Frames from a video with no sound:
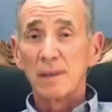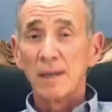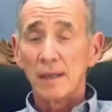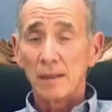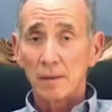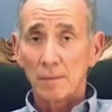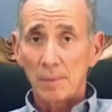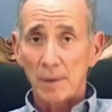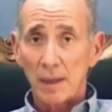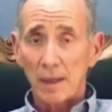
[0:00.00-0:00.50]

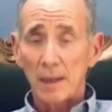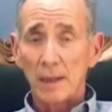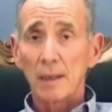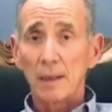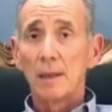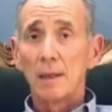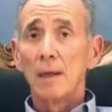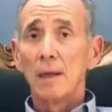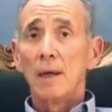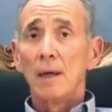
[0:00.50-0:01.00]
in the body,
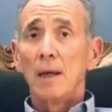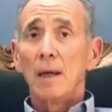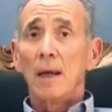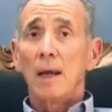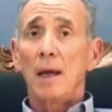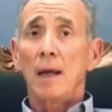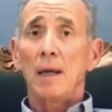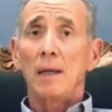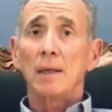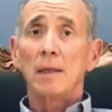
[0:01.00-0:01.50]

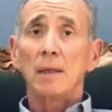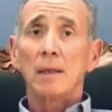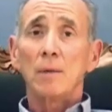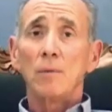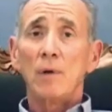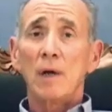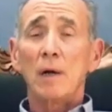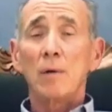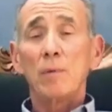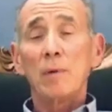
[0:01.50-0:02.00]
and
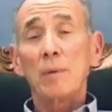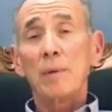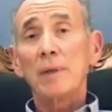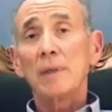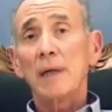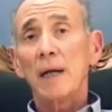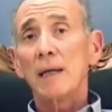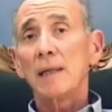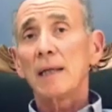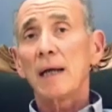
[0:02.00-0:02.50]
where we
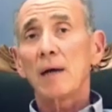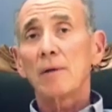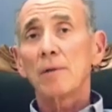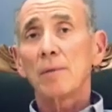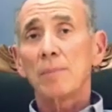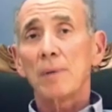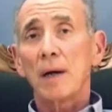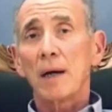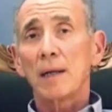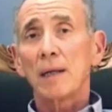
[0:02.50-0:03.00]
lay down
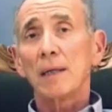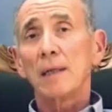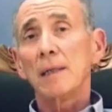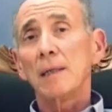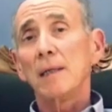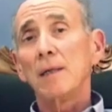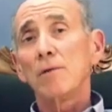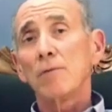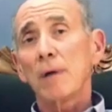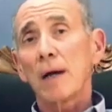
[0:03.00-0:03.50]
the
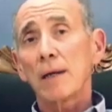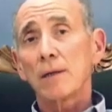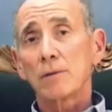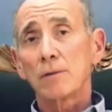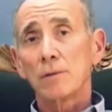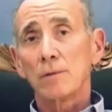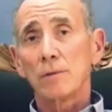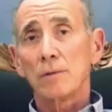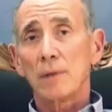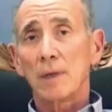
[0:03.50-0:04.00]
body in
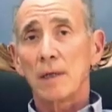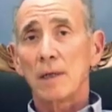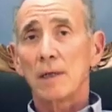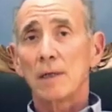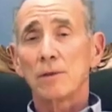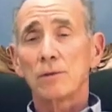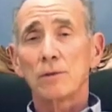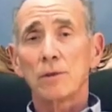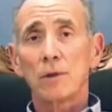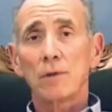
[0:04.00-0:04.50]
gratitude that it
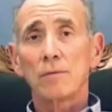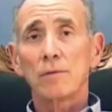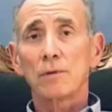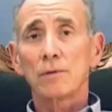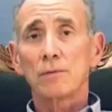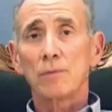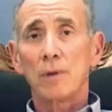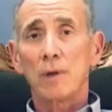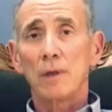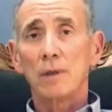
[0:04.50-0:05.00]
has served
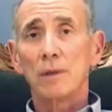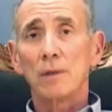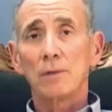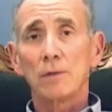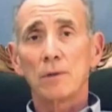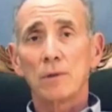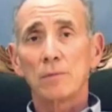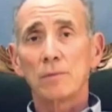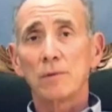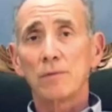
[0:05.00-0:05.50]
us well in
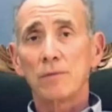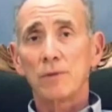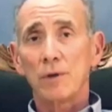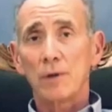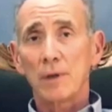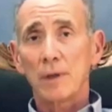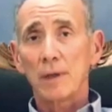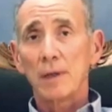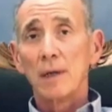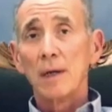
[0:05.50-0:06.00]
terms of
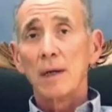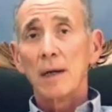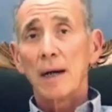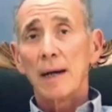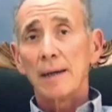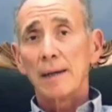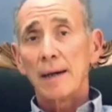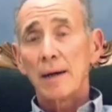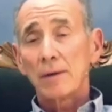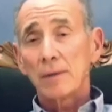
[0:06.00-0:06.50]
learning
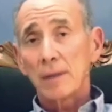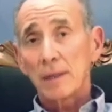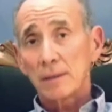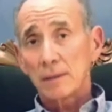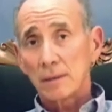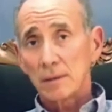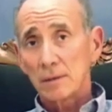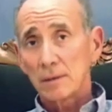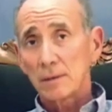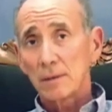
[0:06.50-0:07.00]
our
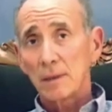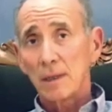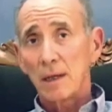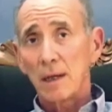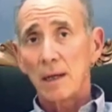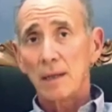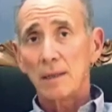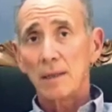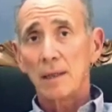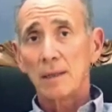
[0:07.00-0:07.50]
lessons,
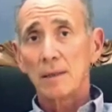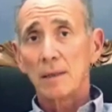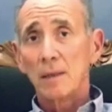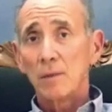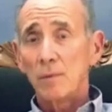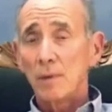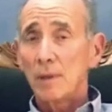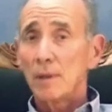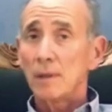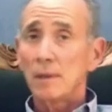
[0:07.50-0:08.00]
and then
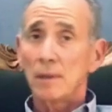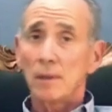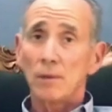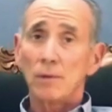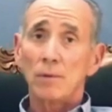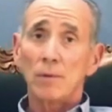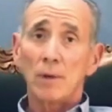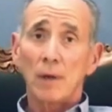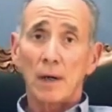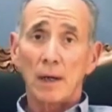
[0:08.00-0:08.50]
we
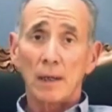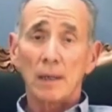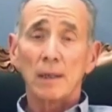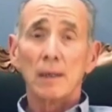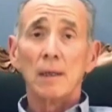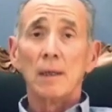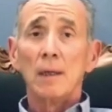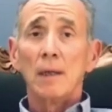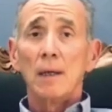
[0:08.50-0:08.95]
continue on.